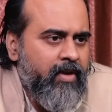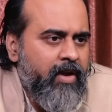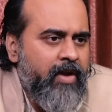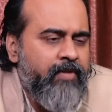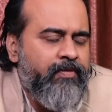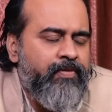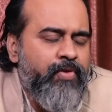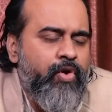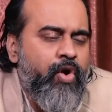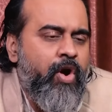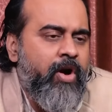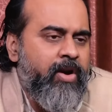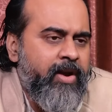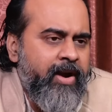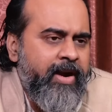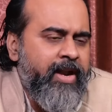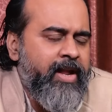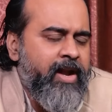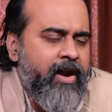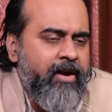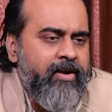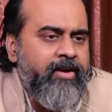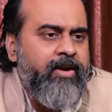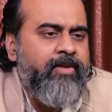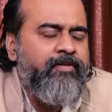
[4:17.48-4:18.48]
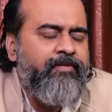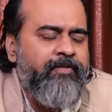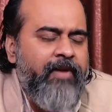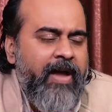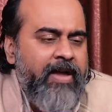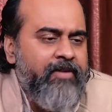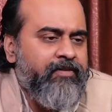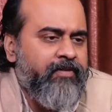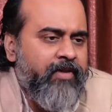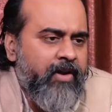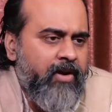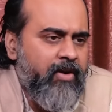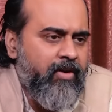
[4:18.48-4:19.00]
If you are already
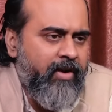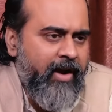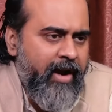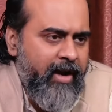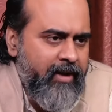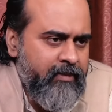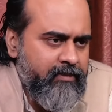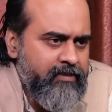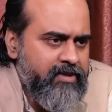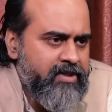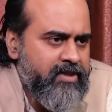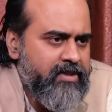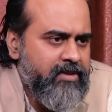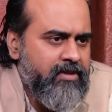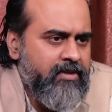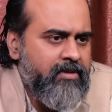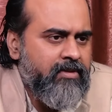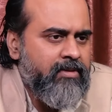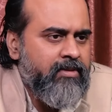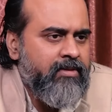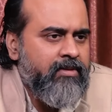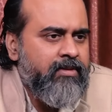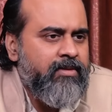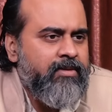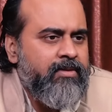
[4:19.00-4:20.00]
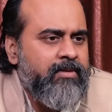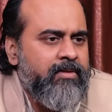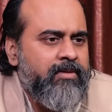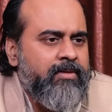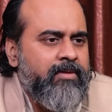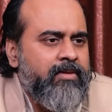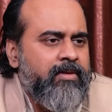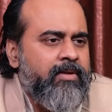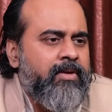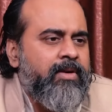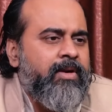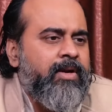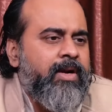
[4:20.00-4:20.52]
105 kilograms,
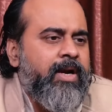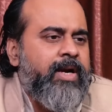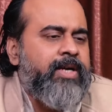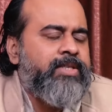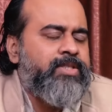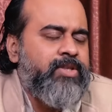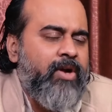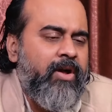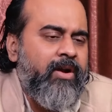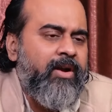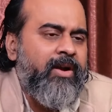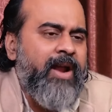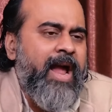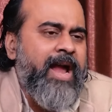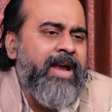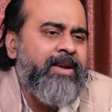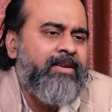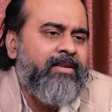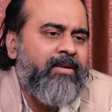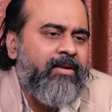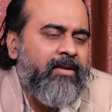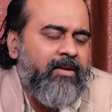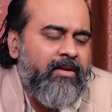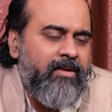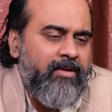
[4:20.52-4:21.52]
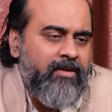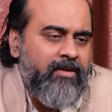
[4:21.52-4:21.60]
it's all right